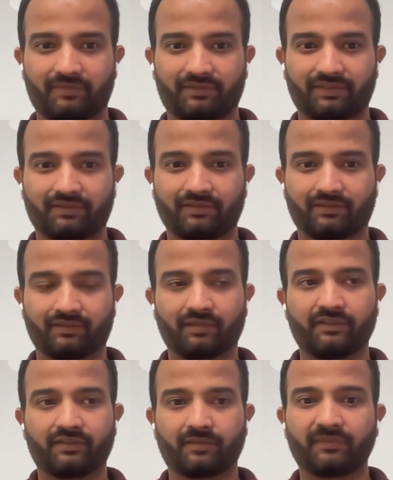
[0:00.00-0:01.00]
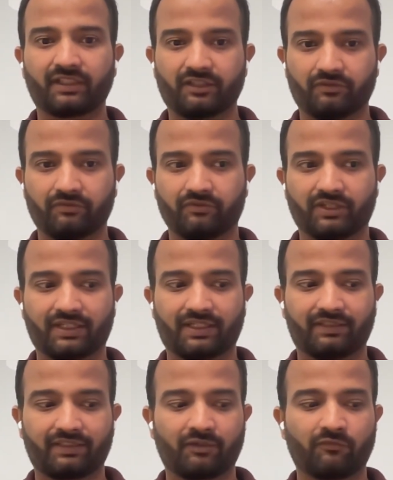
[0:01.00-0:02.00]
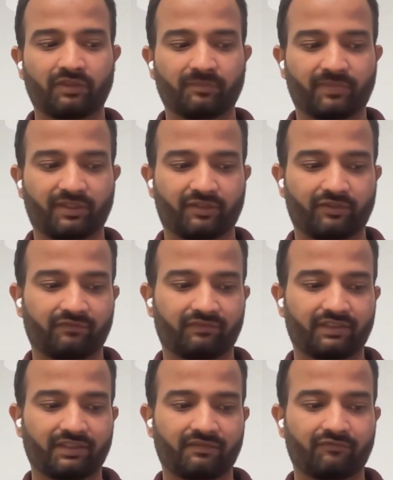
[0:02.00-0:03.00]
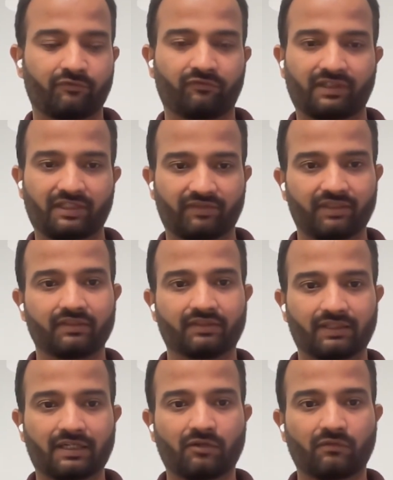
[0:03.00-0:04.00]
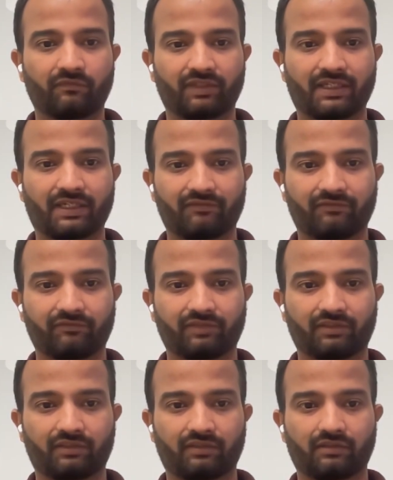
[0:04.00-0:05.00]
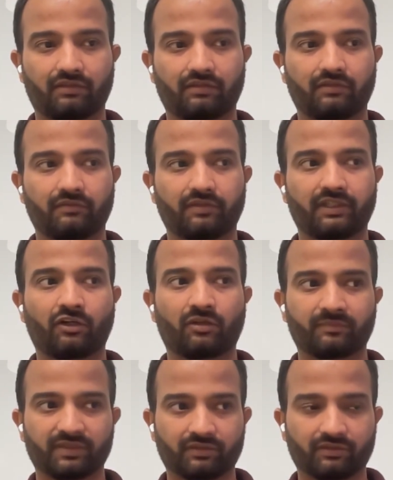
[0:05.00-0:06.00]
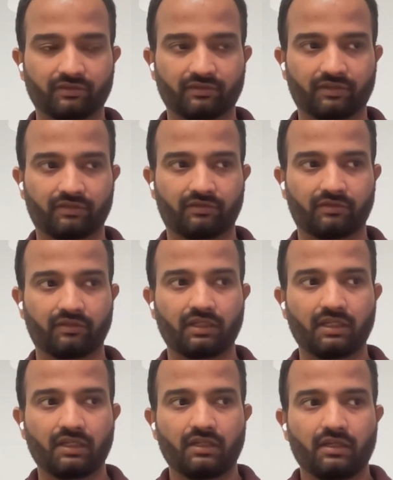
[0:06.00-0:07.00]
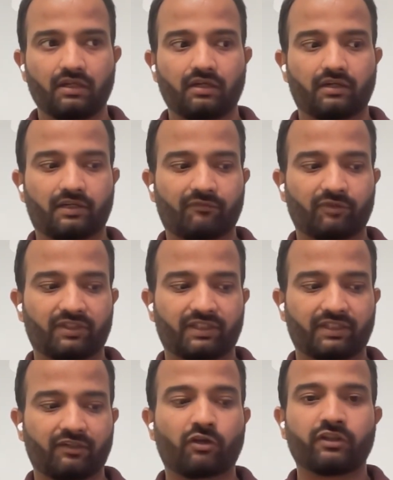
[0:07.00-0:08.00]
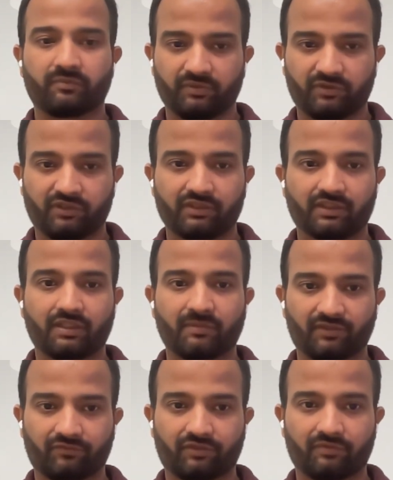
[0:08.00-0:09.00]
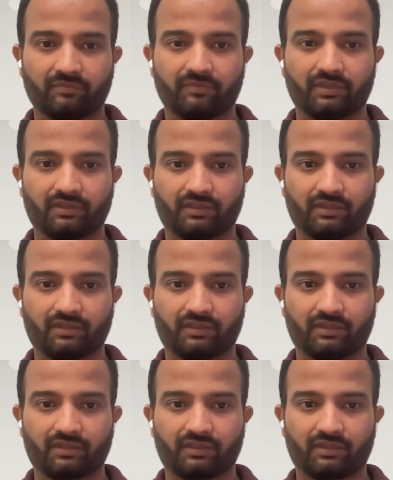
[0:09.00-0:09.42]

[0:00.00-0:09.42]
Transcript: this is something huge. And I think over the period of these 4 or 5 years now, we have enormous, I would say, contributions coming from